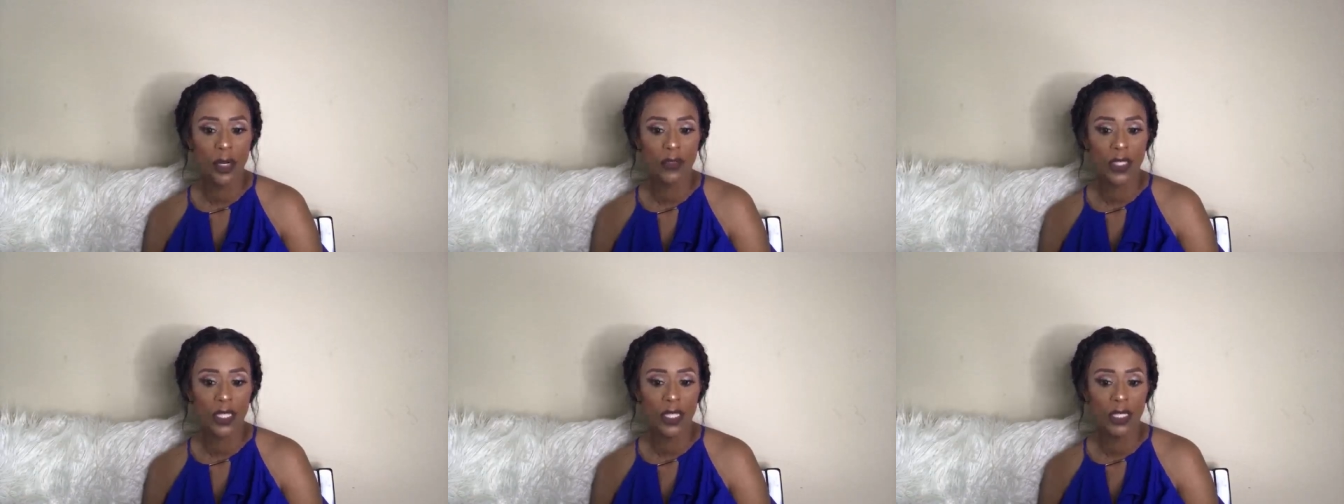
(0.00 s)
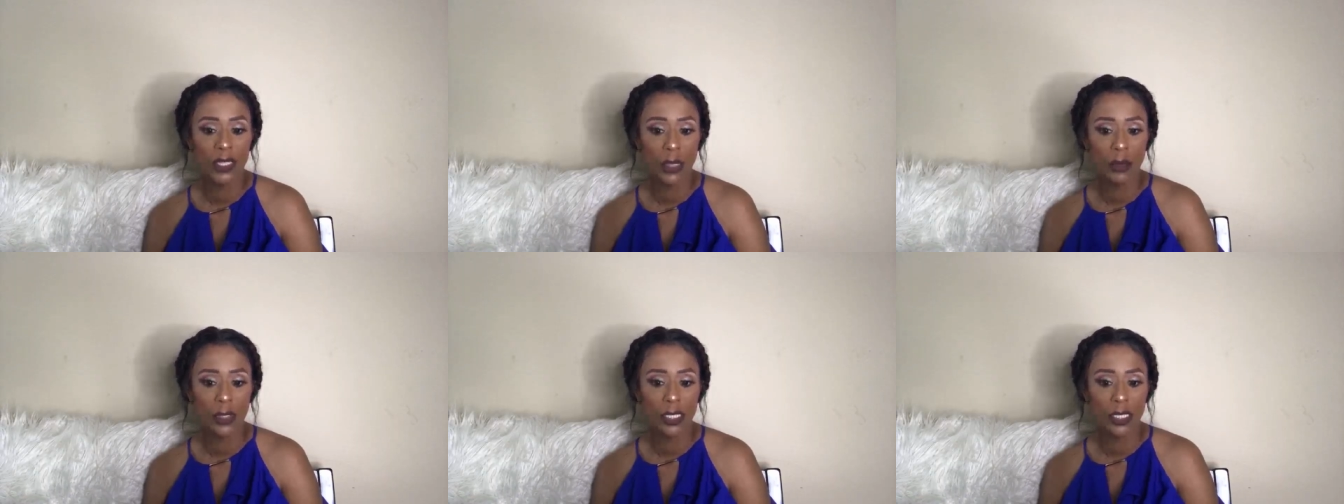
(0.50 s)
of a look
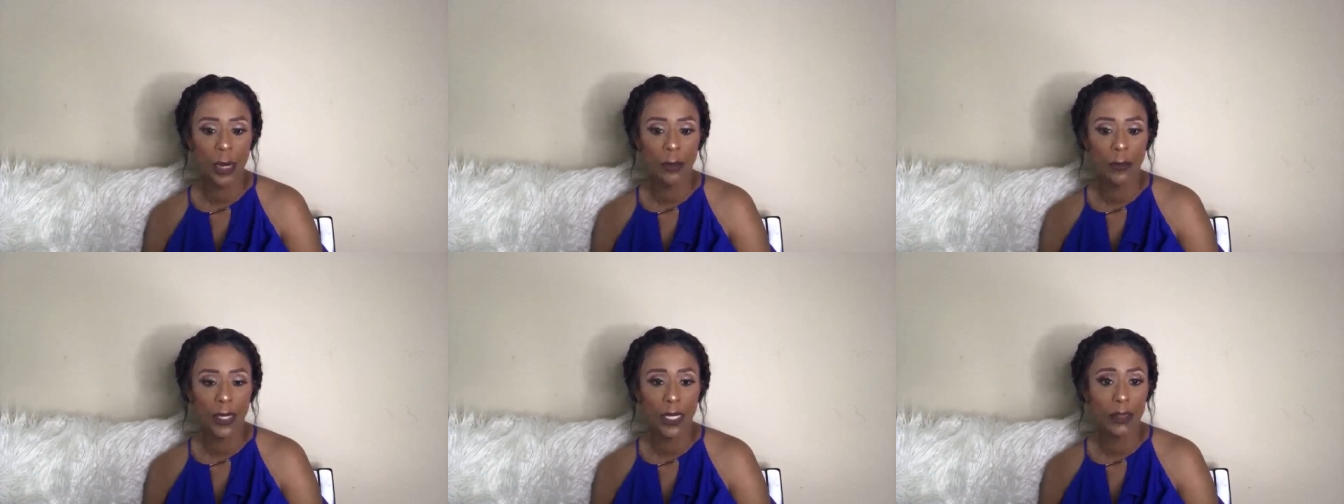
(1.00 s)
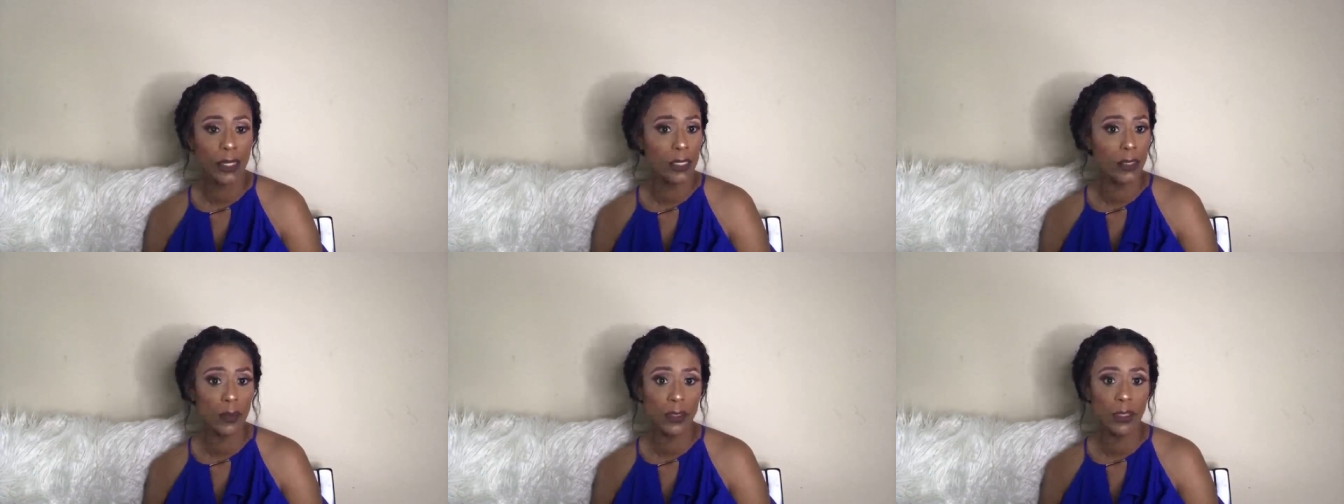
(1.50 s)
that would stop a man?
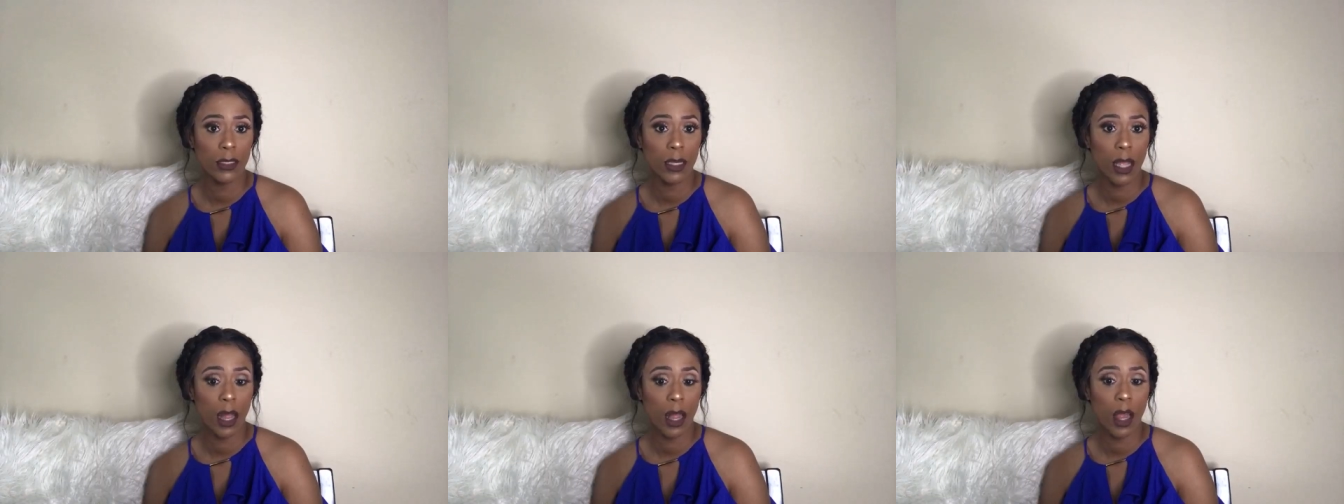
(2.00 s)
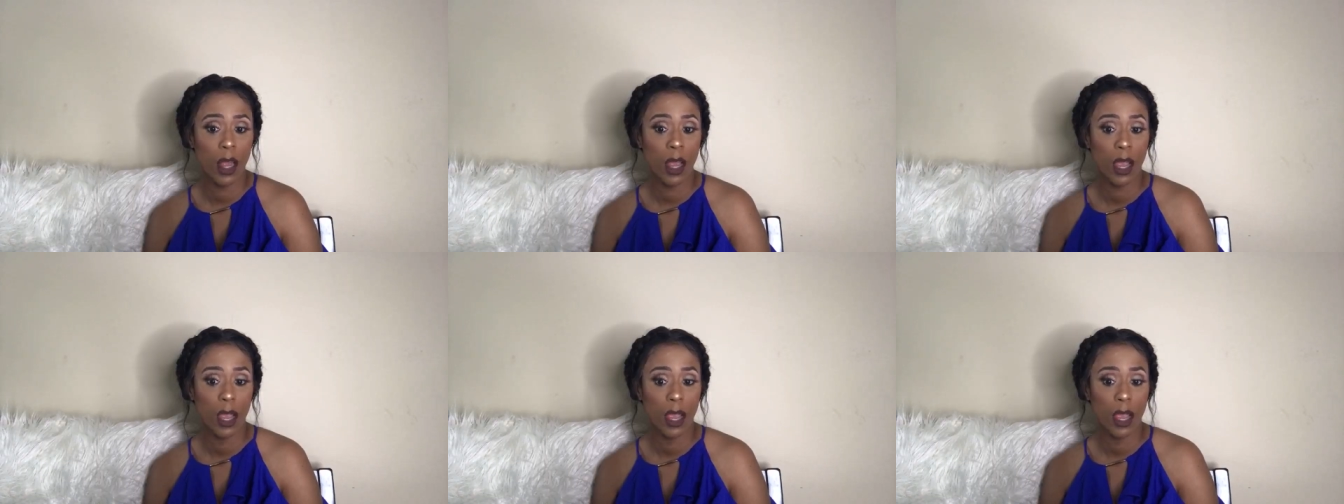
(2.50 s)
This one? Huh?
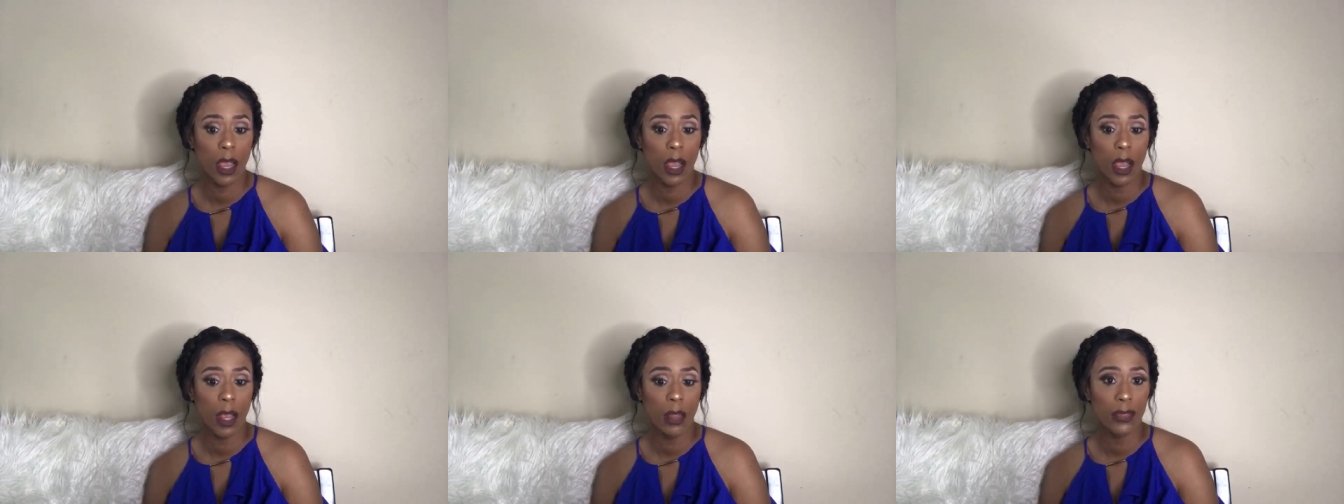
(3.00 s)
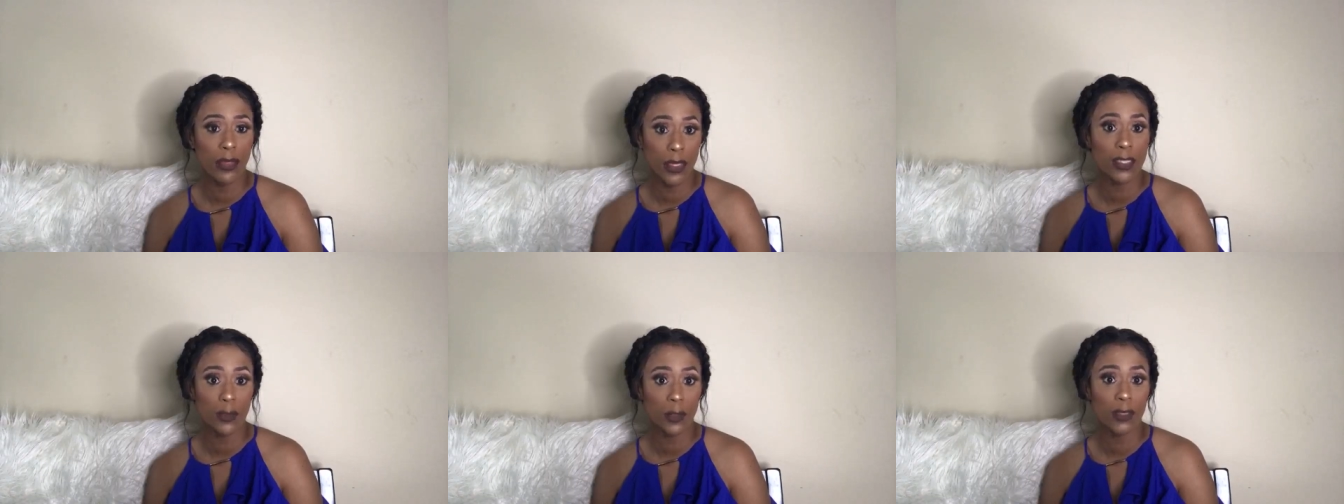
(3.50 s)

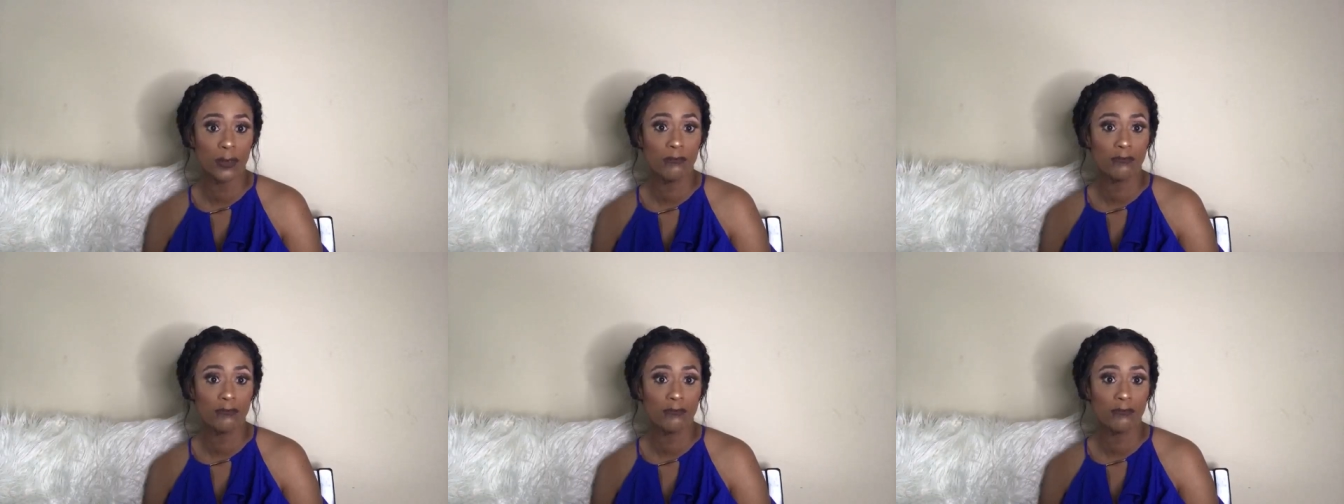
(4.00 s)
This one?